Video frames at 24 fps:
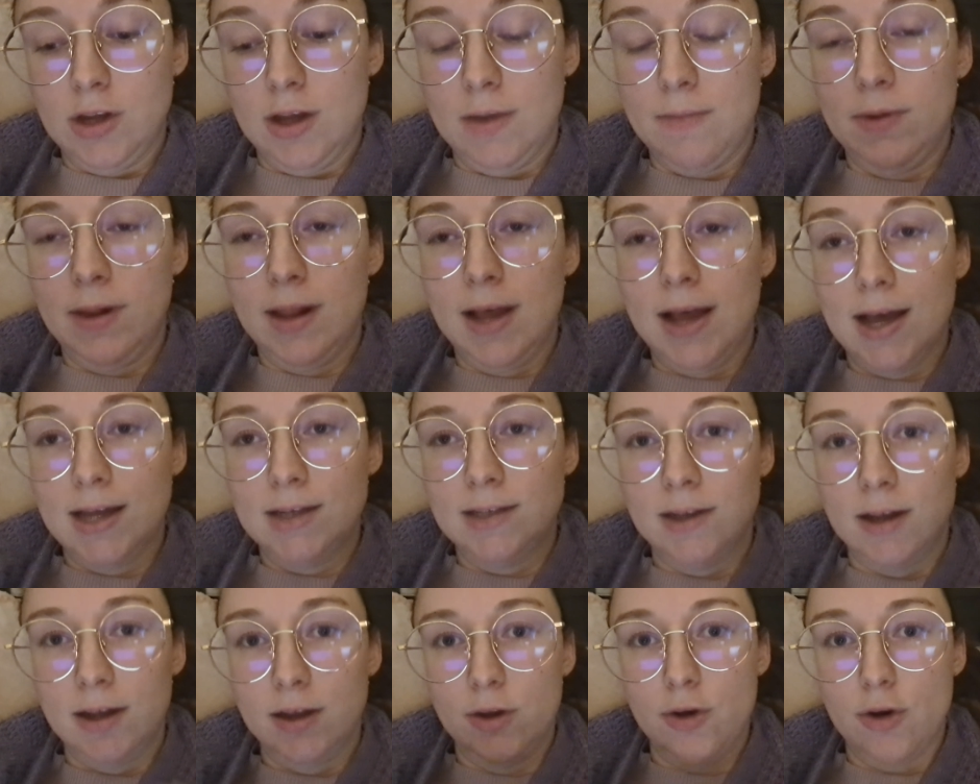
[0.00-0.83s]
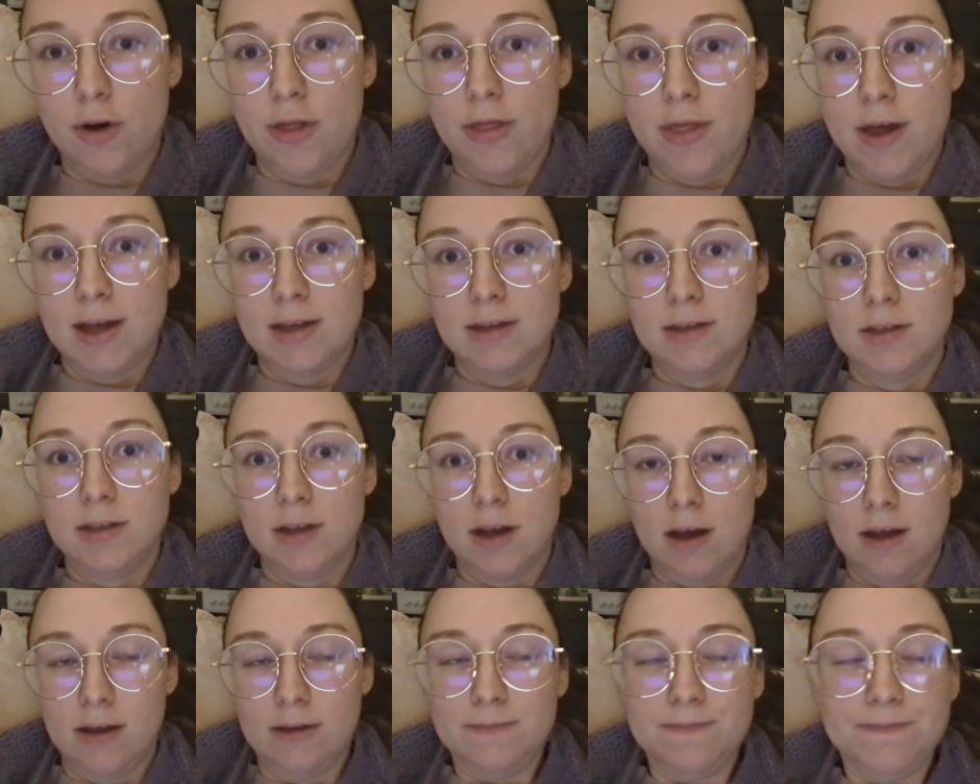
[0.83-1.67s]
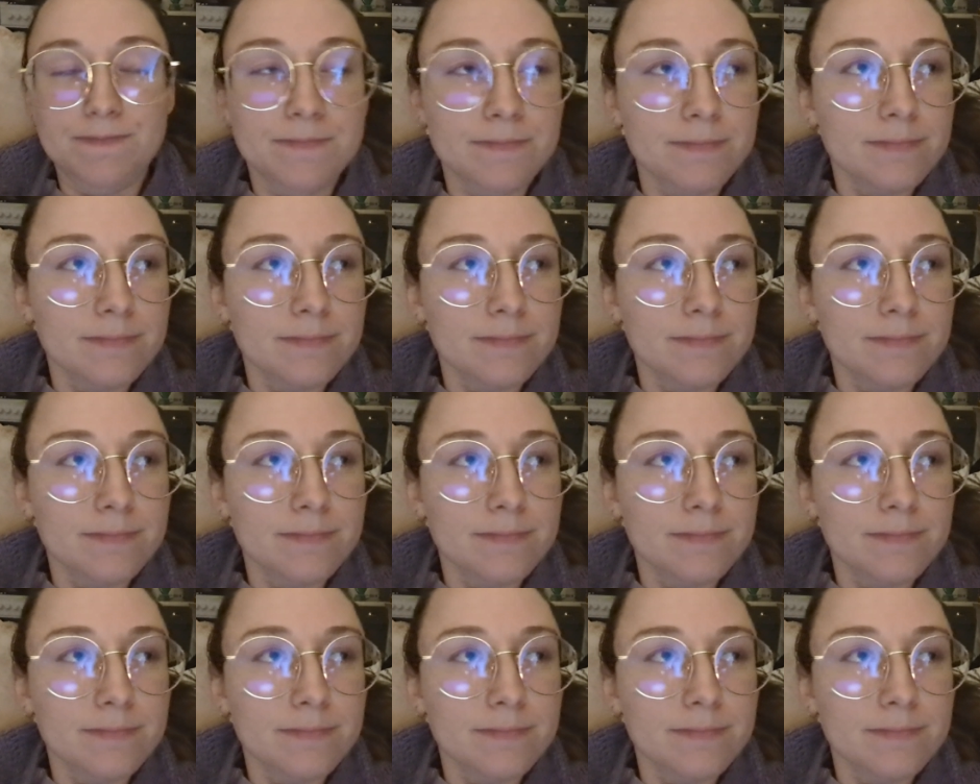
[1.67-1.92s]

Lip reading: I'm glad I got that done.